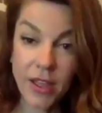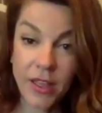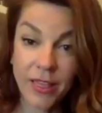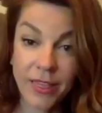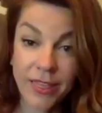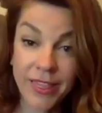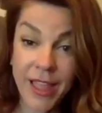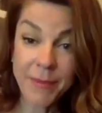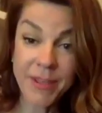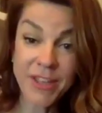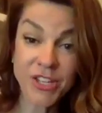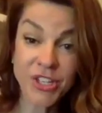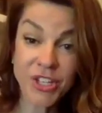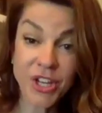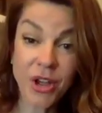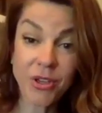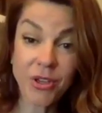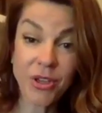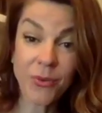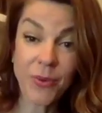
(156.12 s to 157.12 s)
Let me
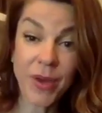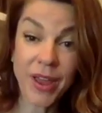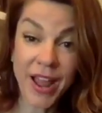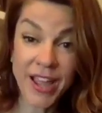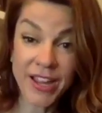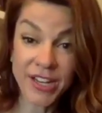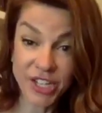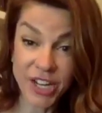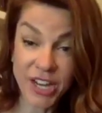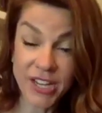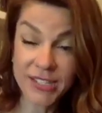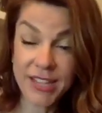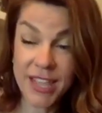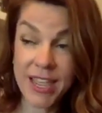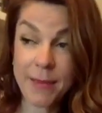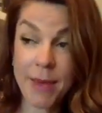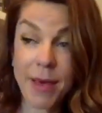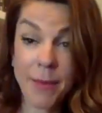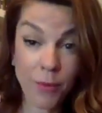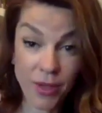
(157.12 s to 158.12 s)
show you what I just
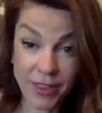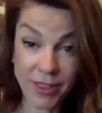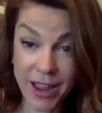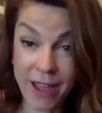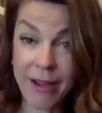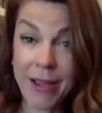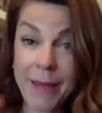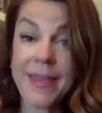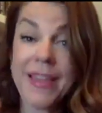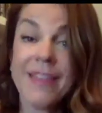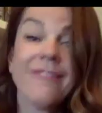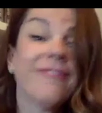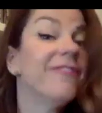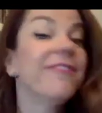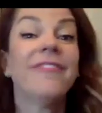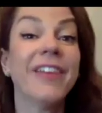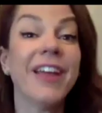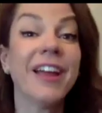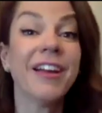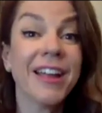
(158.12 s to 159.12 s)
came up with. Now I'm being
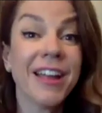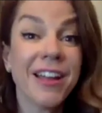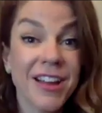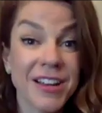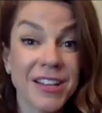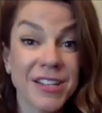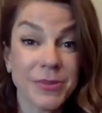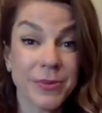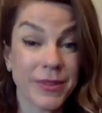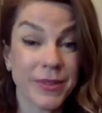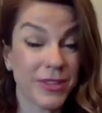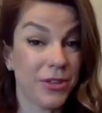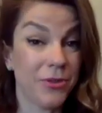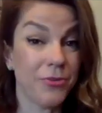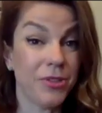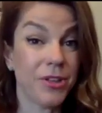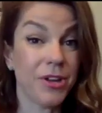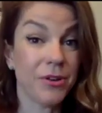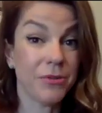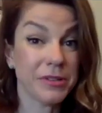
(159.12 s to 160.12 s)
very honest with you.
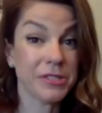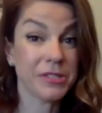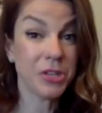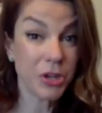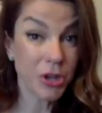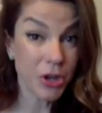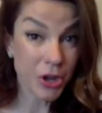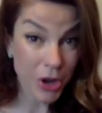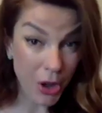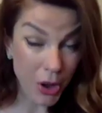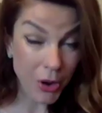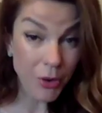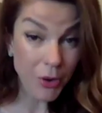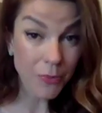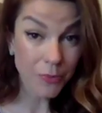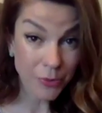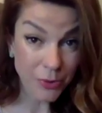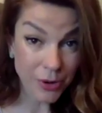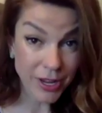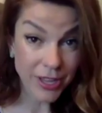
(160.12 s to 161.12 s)
There was no
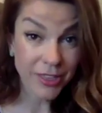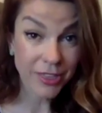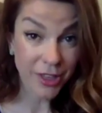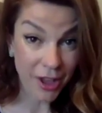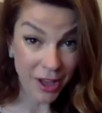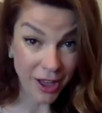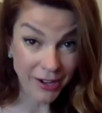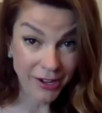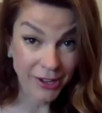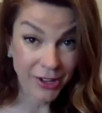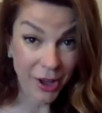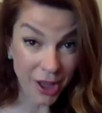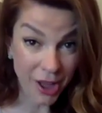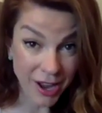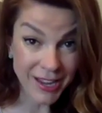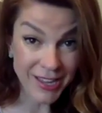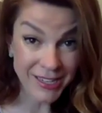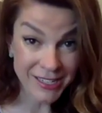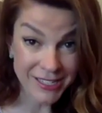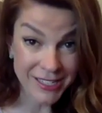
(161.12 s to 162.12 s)
pre-thought
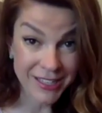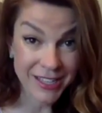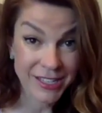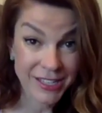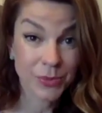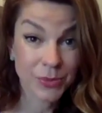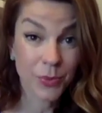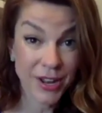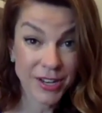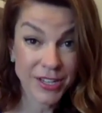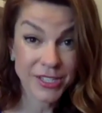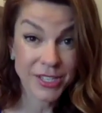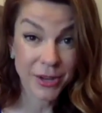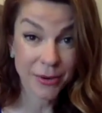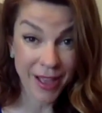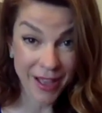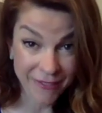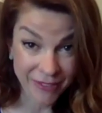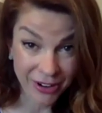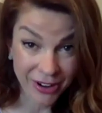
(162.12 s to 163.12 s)
gone into this
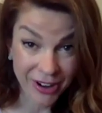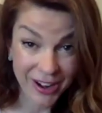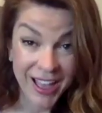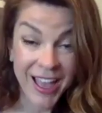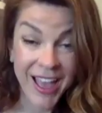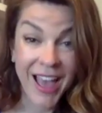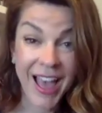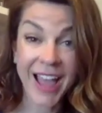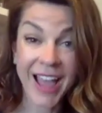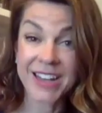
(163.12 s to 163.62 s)
whatsoever. None.